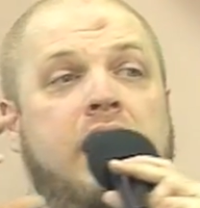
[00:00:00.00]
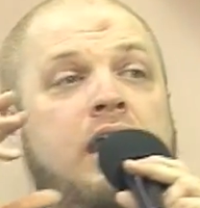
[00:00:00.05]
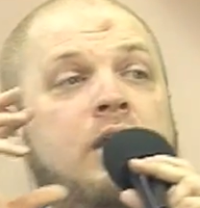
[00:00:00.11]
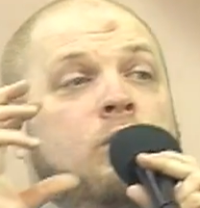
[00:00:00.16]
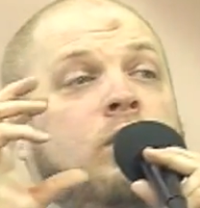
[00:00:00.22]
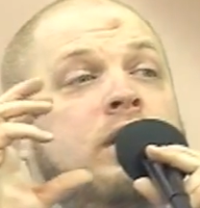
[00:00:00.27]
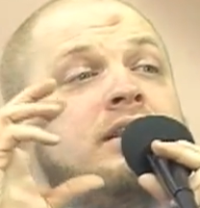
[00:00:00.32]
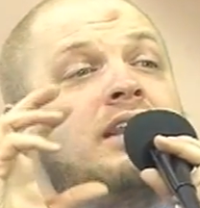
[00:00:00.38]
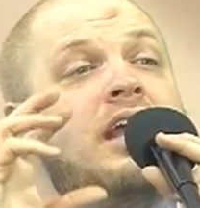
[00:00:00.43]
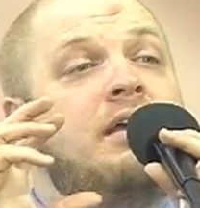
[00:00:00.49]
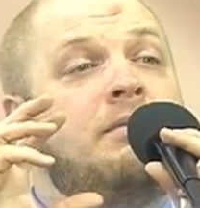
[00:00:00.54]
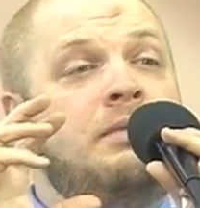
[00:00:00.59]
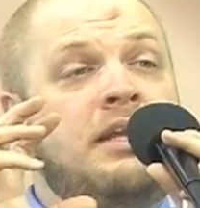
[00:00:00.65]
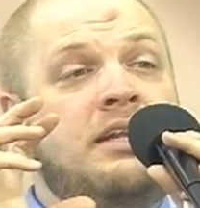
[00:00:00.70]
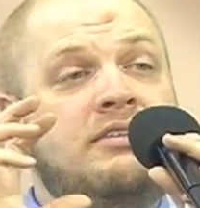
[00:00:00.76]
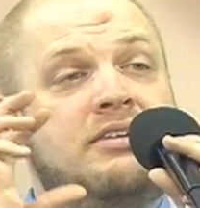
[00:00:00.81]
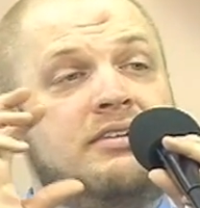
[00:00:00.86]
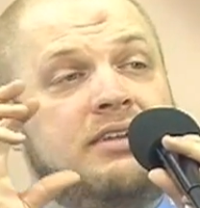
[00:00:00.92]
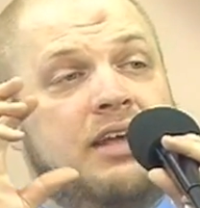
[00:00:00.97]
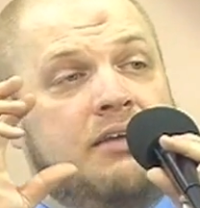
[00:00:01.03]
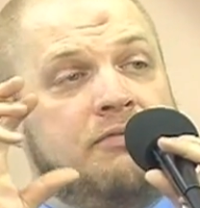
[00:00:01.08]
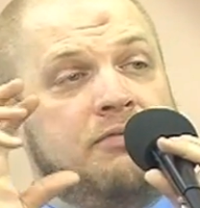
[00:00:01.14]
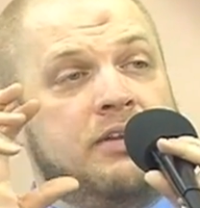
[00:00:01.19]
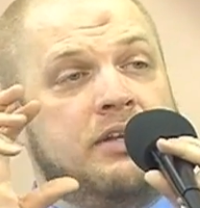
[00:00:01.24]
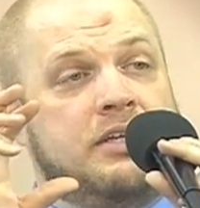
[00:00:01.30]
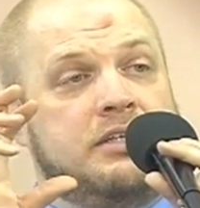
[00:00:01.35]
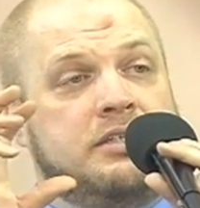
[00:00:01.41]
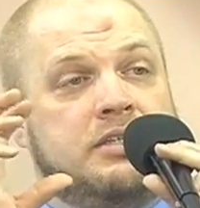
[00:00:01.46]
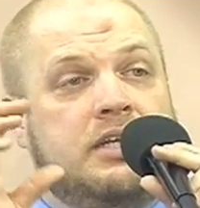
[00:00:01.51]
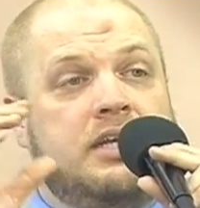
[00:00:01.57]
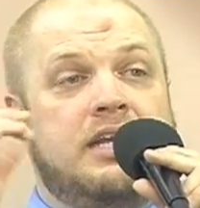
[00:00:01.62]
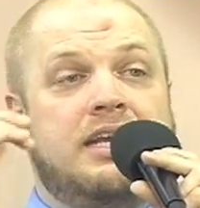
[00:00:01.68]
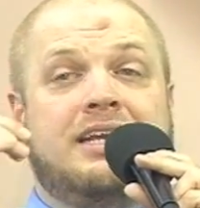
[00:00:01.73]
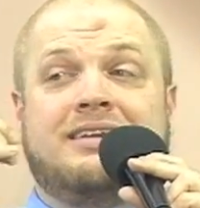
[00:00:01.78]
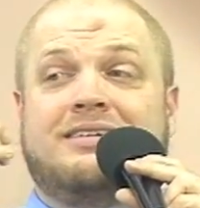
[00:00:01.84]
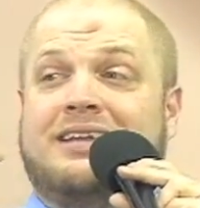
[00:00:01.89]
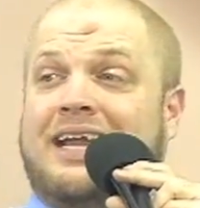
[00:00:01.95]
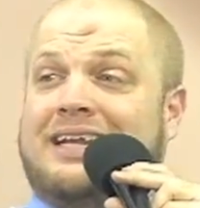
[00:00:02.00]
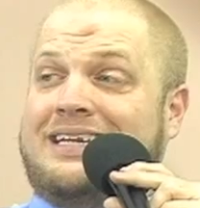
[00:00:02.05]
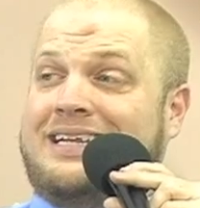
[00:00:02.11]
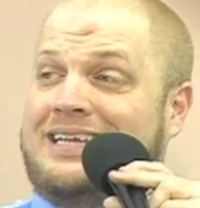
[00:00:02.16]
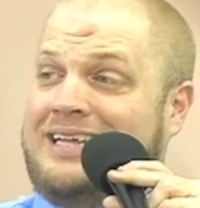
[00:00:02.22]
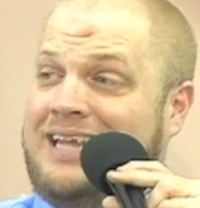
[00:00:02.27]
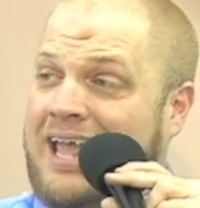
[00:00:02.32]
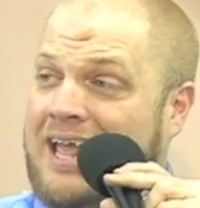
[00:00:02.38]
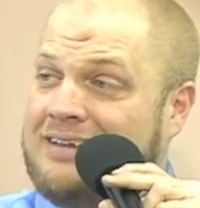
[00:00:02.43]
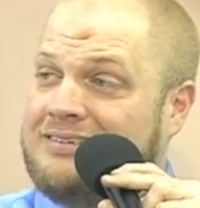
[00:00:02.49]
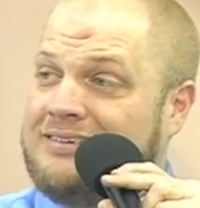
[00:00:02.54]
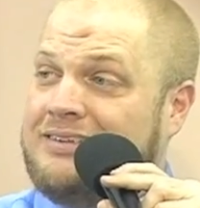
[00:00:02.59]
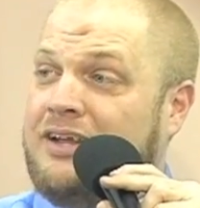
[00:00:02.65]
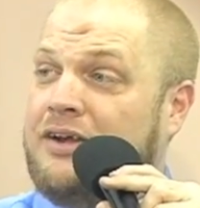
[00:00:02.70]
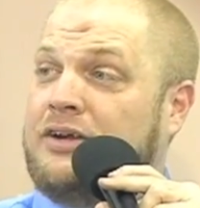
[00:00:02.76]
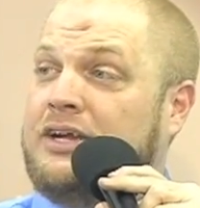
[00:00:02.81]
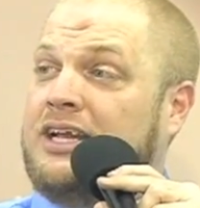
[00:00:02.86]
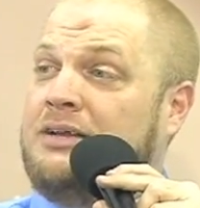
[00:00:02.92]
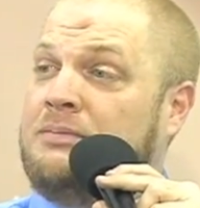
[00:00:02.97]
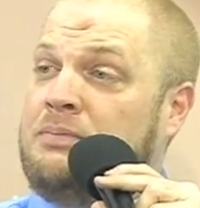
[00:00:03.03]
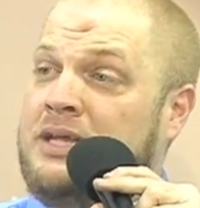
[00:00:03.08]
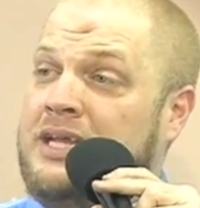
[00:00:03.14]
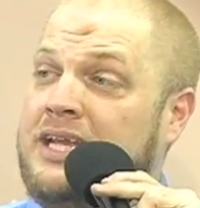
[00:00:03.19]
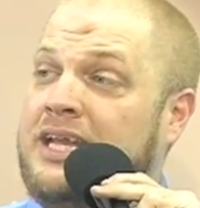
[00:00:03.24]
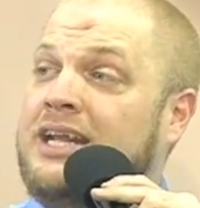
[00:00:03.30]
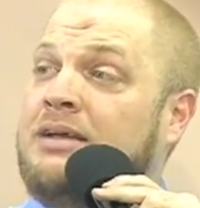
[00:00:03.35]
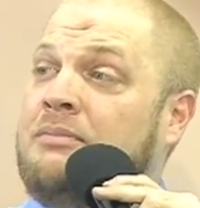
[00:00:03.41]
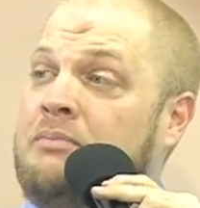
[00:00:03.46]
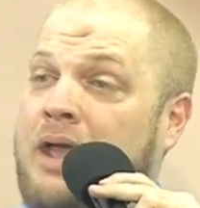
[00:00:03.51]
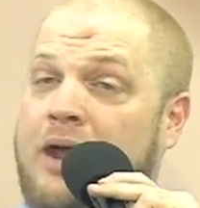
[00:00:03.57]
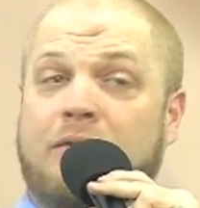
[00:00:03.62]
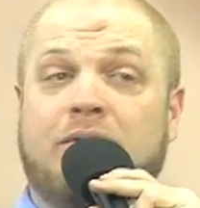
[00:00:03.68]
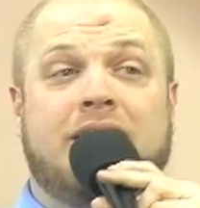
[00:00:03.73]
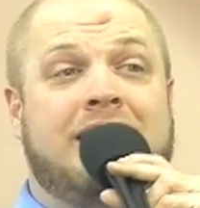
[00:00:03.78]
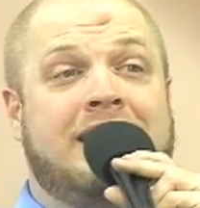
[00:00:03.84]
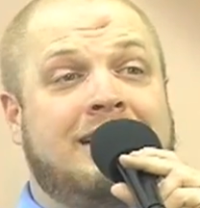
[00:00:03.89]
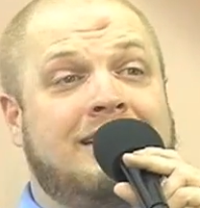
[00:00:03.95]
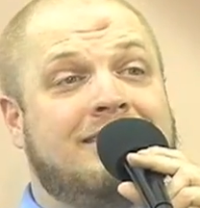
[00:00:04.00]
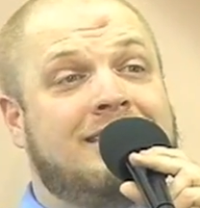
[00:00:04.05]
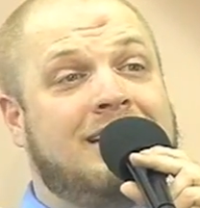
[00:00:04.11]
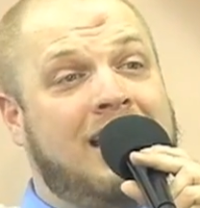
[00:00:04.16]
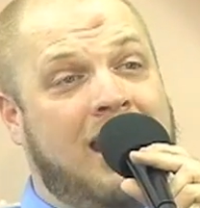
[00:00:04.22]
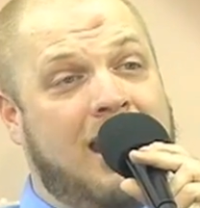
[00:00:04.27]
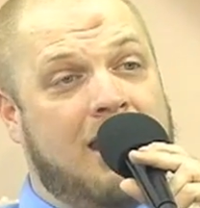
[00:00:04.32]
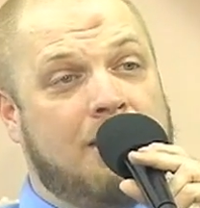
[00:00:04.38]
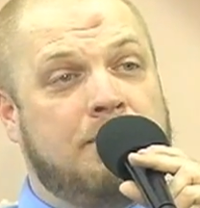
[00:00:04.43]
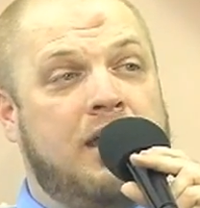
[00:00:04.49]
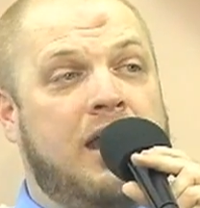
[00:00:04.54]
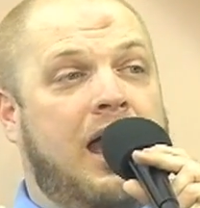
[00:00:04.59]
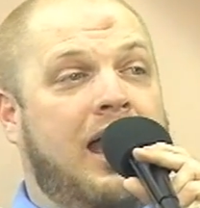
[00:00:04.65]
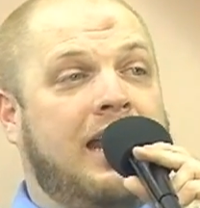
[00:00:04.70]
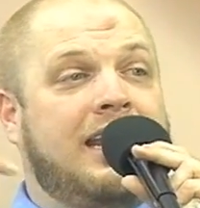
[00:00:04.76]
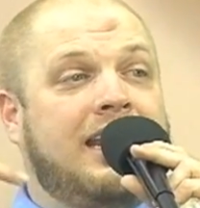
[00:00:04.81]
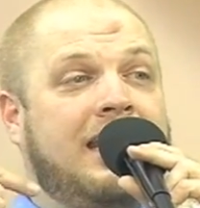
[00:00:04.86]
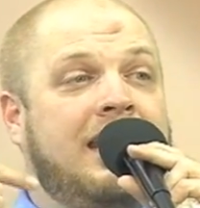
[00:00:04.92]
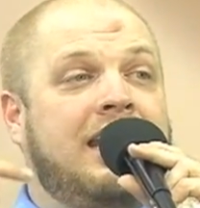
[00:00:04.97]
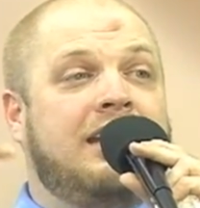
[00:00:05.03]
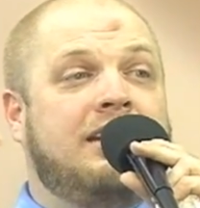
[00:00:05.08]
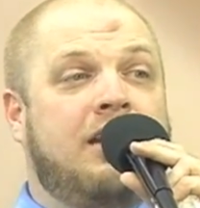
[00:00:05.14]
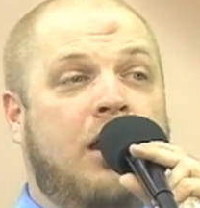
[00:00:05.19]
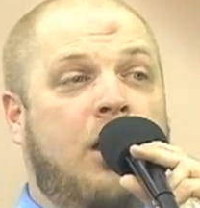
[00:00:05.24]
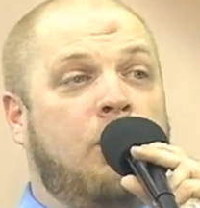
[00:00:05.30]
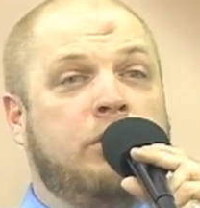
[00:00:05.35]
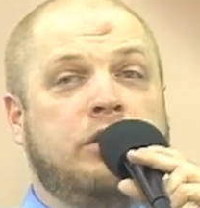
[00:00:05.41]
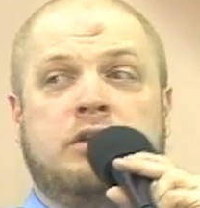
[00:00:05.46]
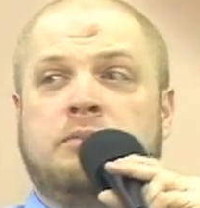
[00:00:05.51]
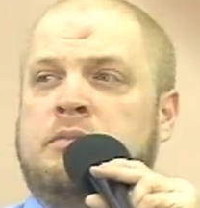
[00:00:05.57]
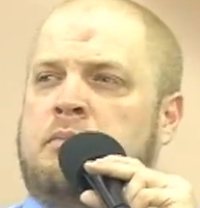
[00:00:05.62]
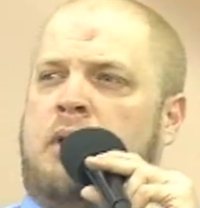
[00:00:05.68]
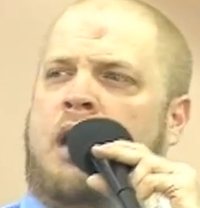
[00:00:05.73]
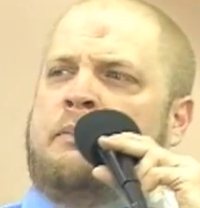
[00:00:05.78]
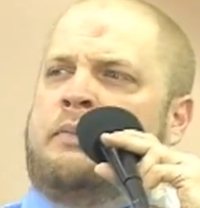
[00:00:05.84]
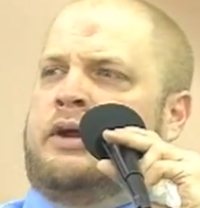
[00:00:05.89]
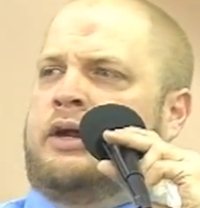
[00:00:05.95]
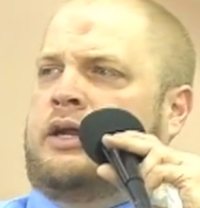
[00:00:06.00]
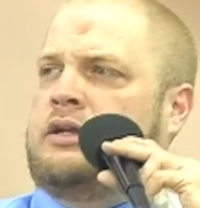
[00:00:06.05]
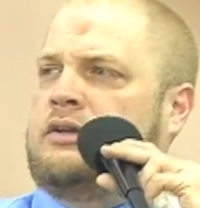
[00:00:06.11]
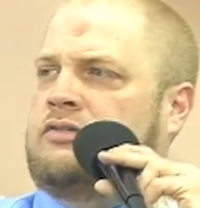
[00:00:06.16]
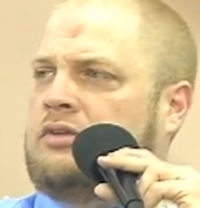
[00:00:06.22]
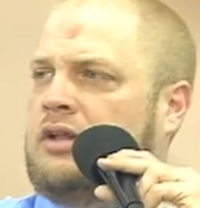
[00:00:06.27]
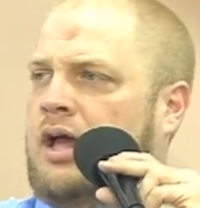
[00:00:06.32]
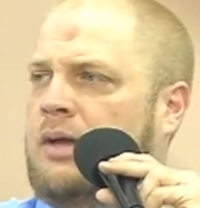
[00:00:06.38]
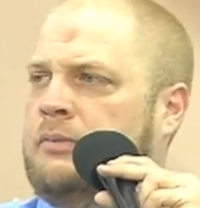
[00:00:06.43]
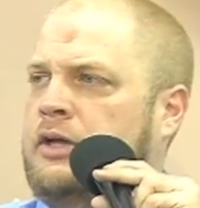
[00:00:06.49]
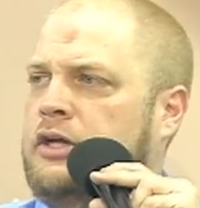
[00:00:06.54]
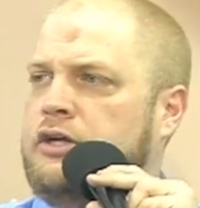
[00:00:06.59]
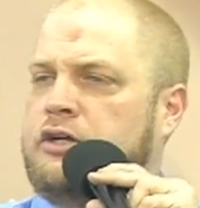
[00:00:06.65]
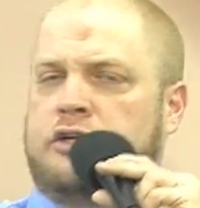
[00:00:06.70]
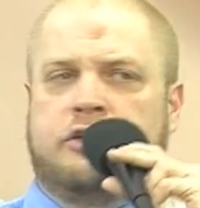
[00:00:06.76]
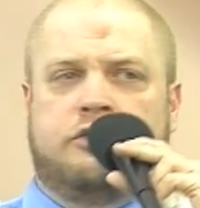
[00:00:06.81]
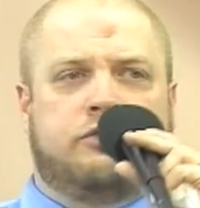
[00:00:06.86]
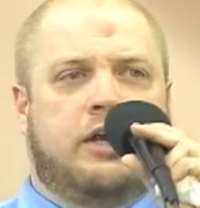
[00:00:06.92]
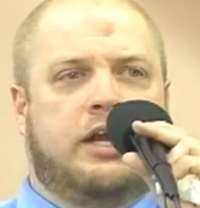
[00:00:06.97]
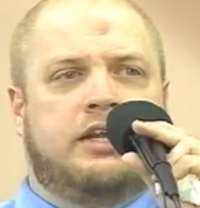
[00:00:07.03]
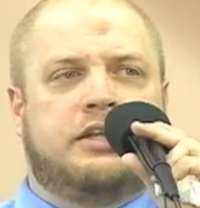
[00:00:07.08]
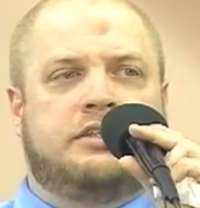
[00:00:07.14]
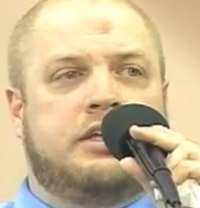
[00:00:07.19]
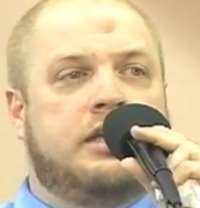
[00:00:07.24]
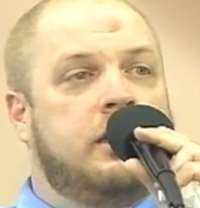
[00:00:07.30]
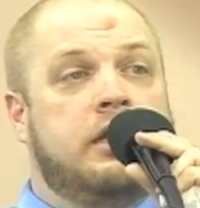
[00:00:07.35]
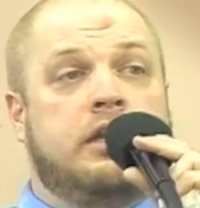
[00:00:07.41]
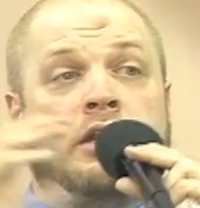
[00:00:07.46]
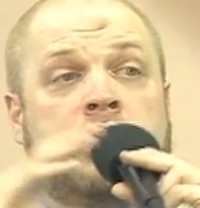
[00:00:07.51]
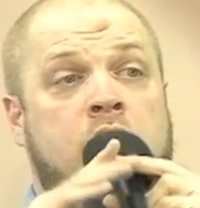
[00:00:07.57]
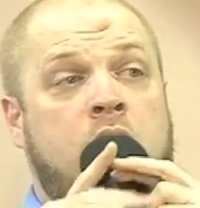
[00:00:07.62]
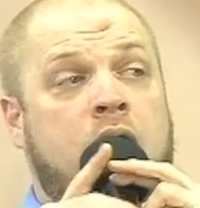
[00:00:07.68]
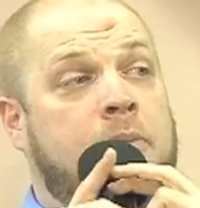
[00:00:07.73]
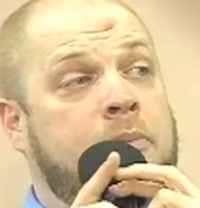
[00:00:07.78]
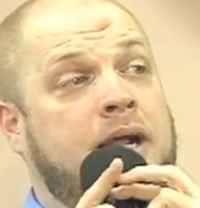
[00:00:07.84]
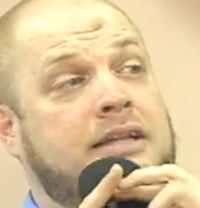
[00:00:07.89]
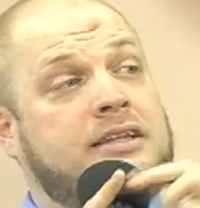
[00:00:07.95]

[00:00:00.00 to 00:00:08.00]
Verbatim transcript: And what that means, as I finish, is that yes, there can be an American Islam. I get hit, oh, what do you mean by American Islam? You're going to try to change? No, I'm